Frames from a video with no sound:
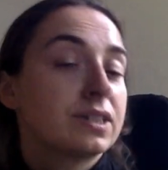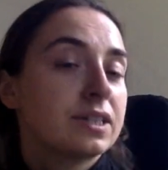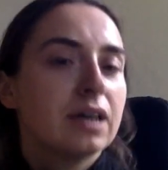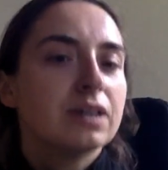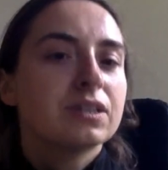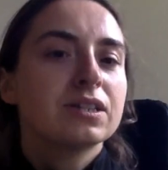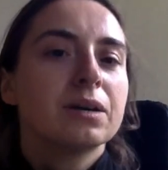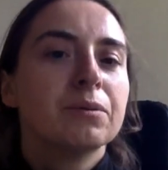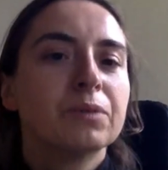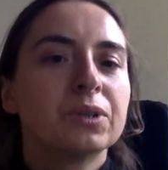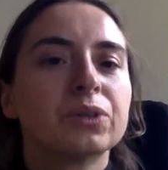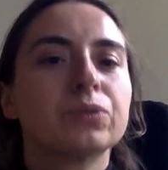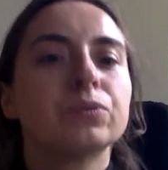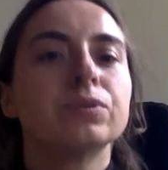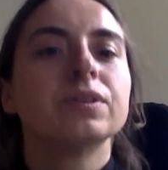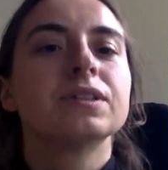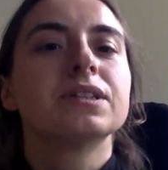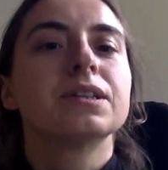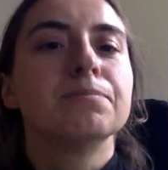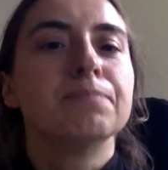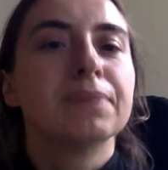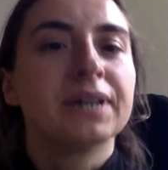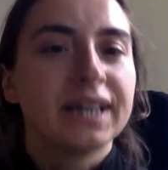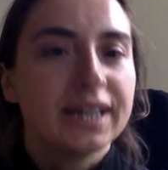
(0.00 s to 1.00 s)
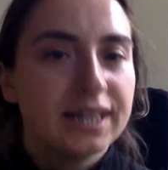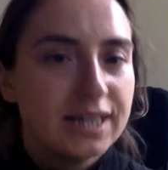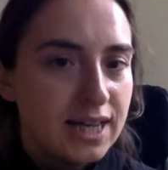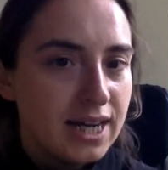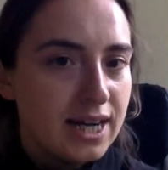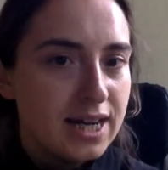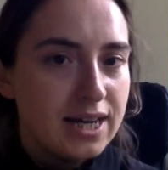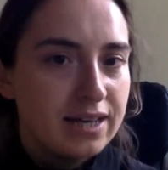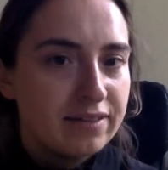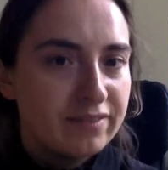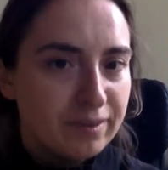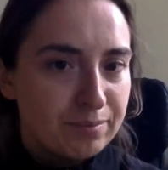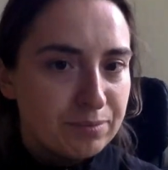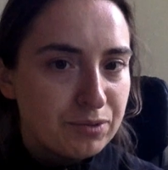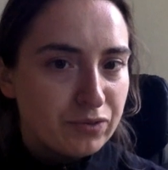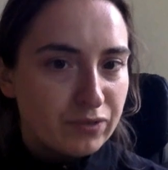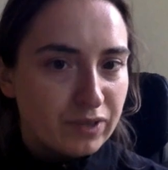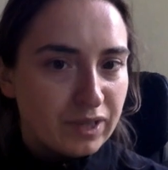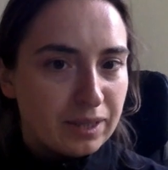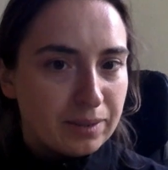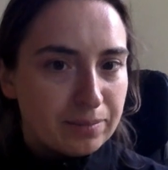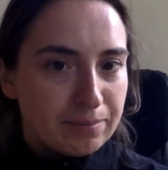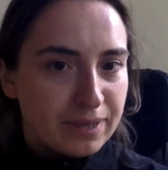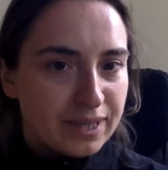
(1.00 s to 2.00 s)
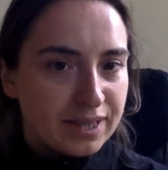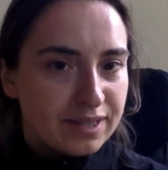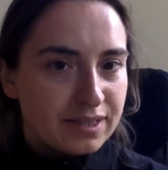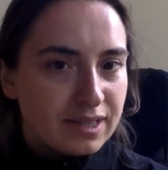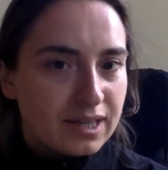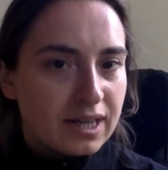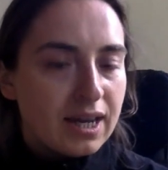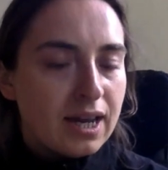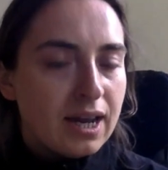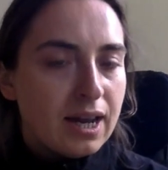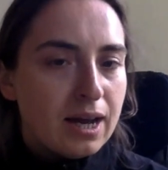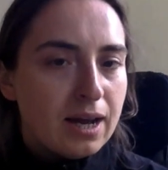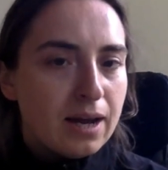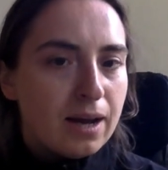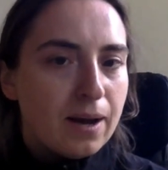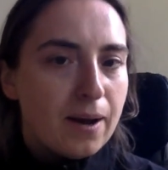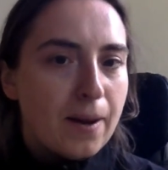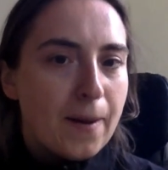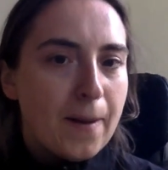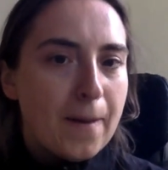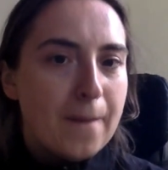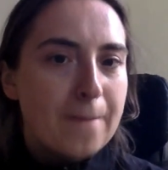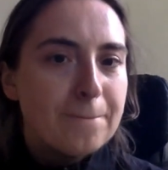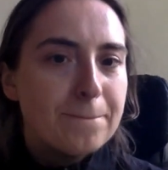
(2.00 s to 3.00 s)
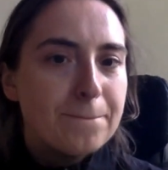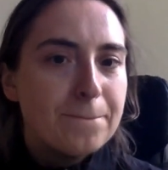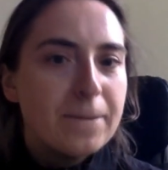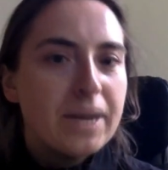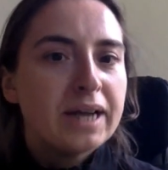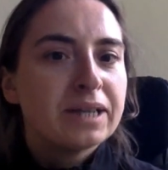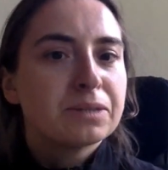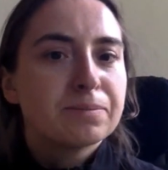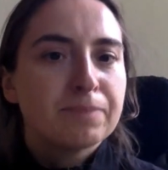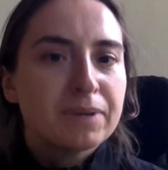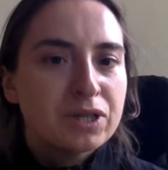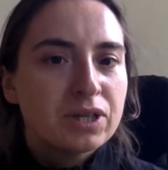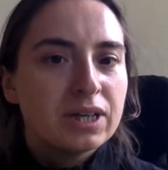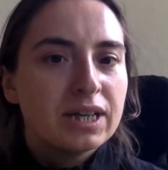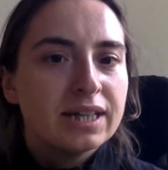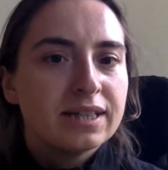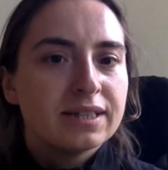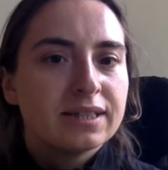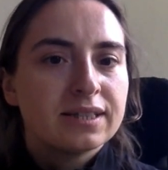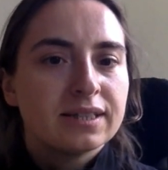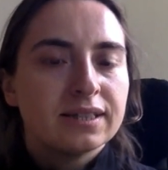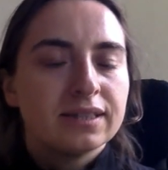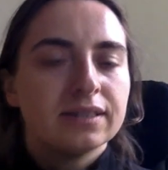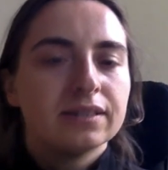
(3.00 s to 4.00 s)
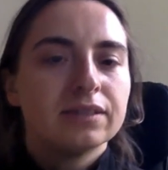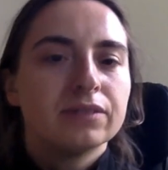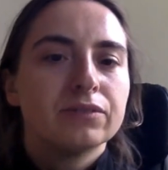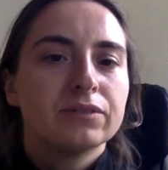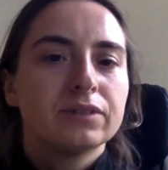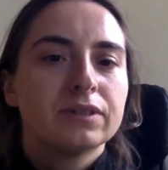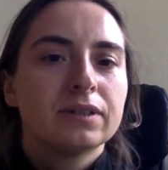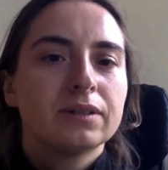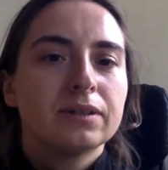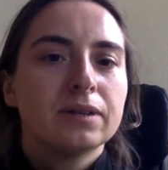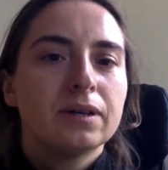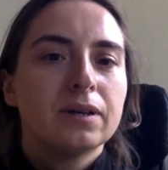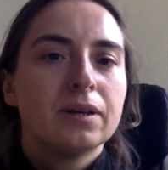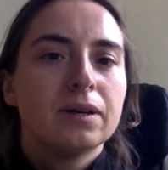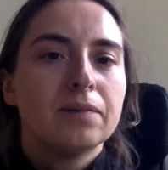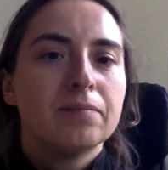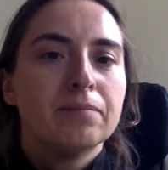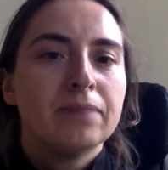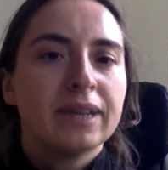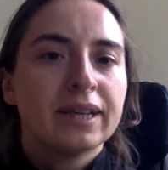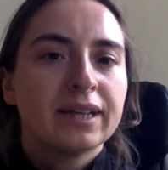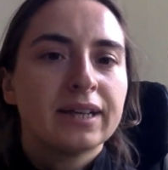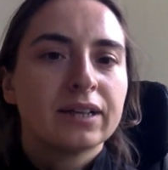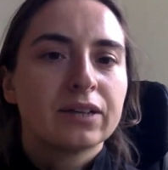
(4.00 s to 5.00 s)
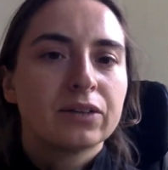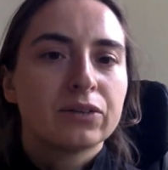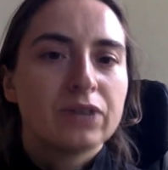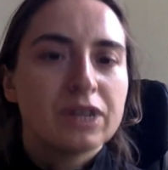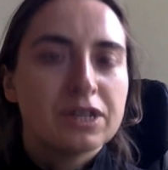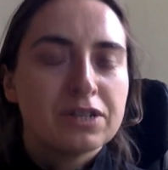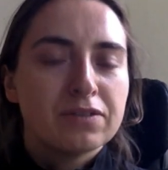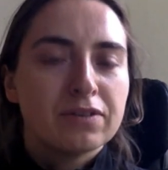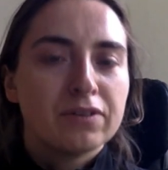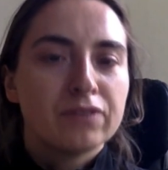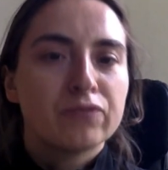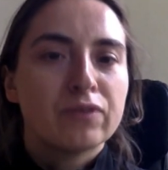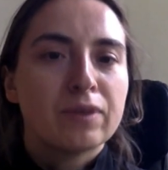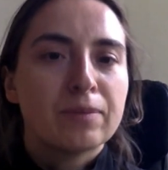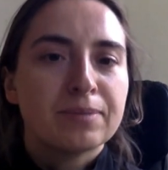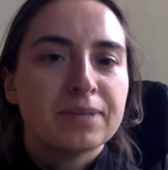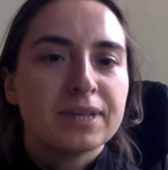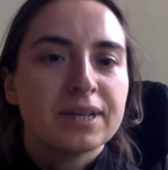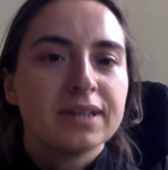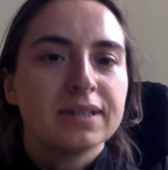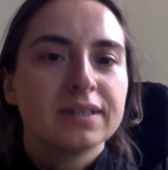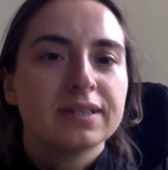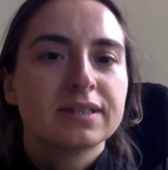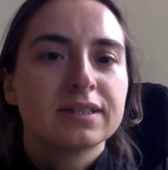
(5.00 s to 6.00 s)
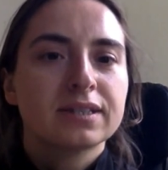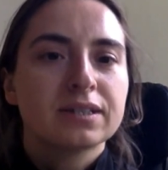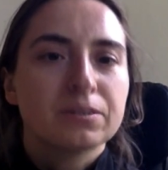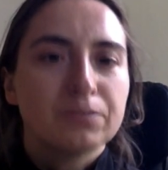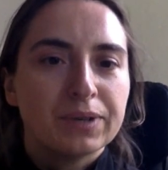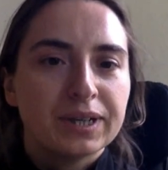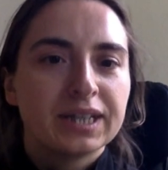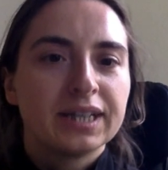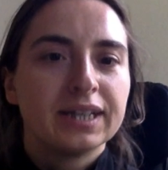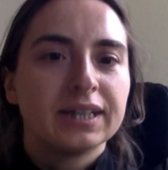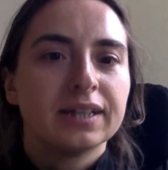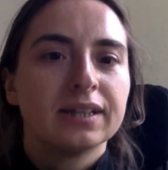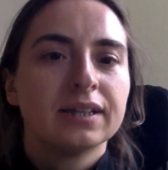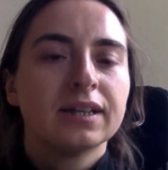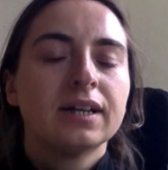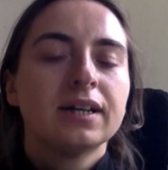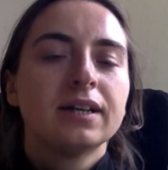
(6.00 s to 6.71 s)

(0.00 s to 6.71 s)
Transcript: someone who is a beginner in web development might specialize in making restaurant websites quickly,